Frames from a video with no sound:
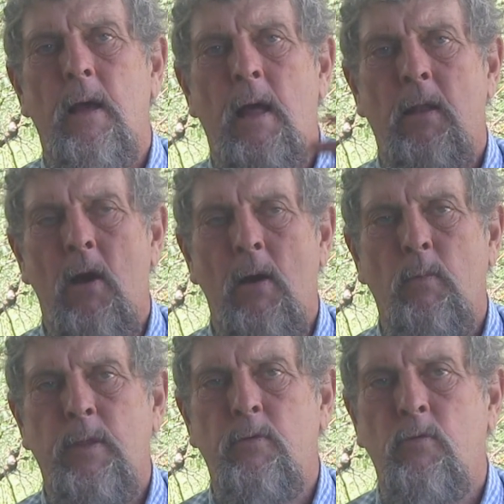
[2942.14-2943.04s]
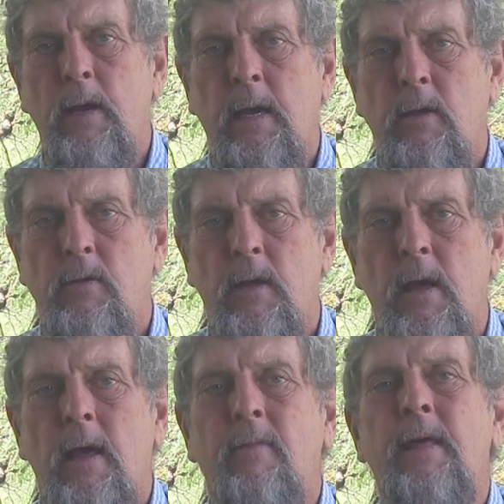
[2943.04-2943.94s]
along with trees,
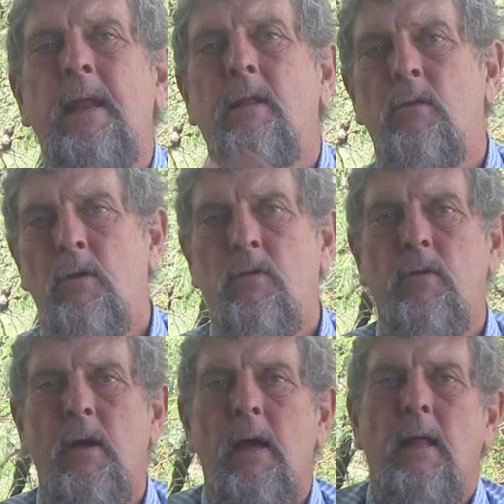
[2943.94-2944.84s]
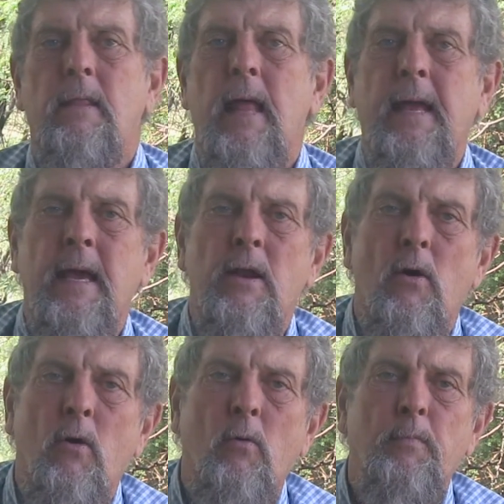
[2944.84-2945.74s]
then it looks like an
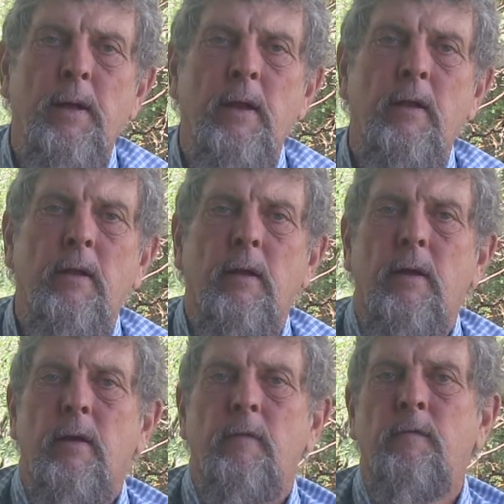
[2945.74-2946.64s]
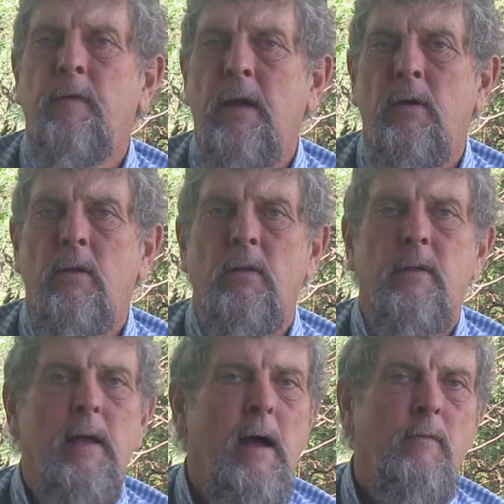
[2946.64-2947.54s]
open
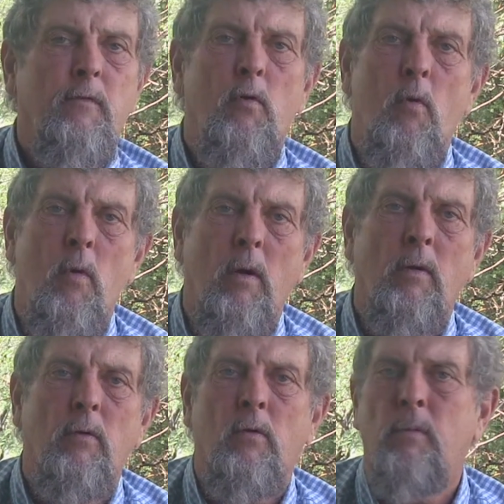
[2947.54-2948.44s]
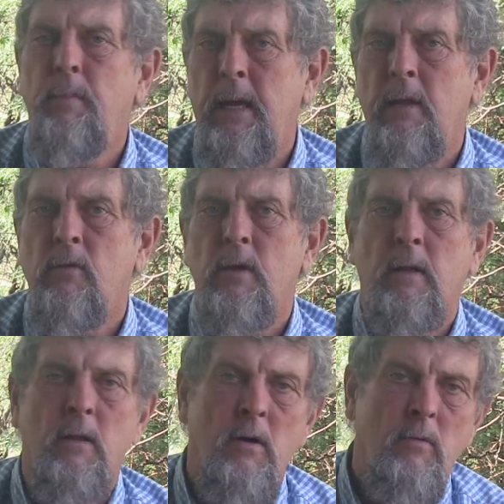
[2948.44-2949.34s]
field of corn or beans
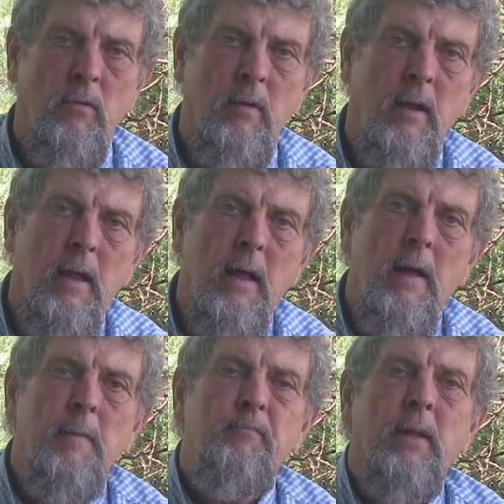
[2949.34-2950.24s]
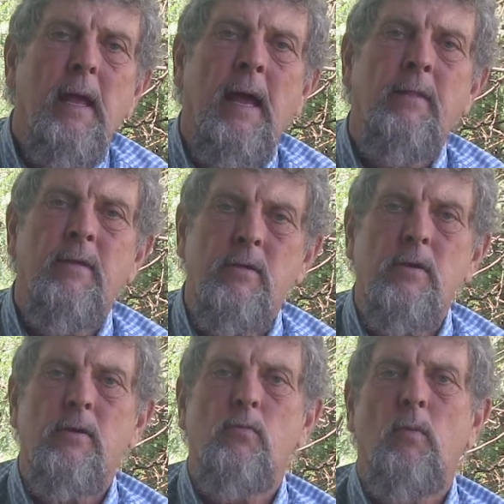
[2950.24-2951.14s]
alone. And
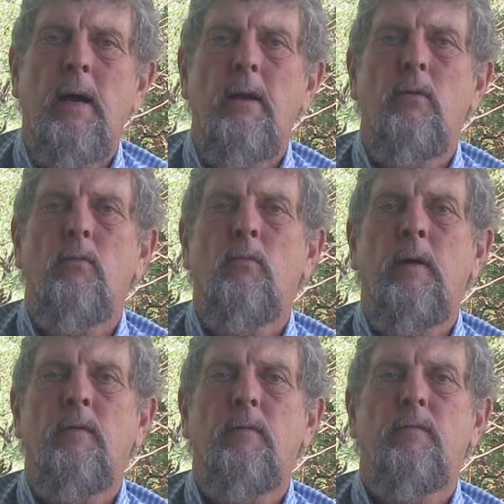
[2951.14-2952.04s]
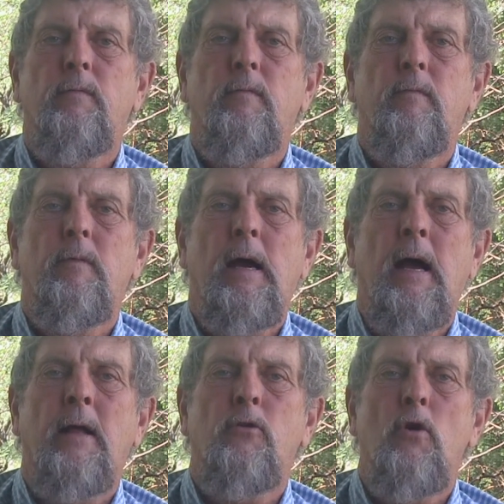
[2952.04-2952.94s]
this is what we've
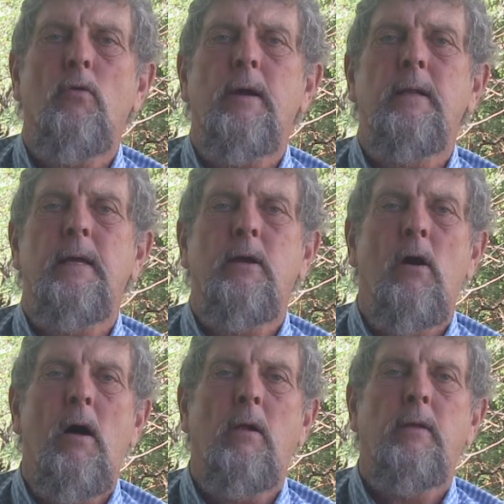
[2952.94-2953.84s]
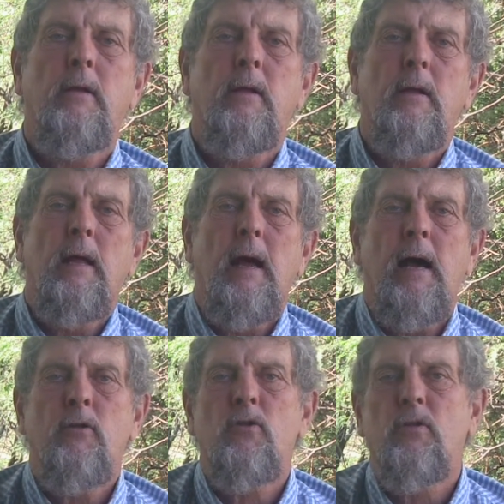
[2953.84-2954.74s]
jokingly called
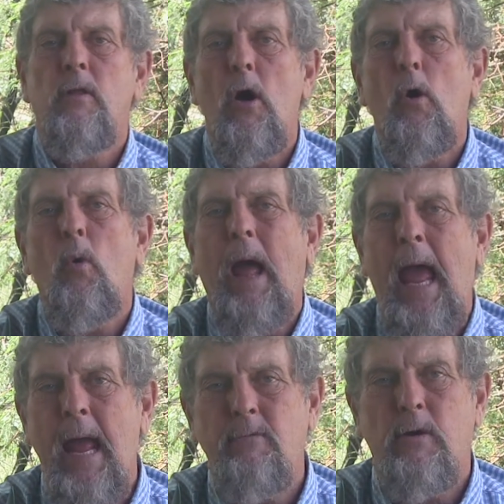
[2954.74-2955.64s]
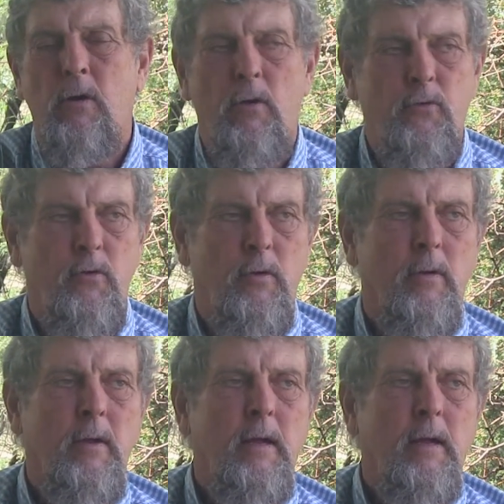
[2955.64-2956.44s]
a slow agriculture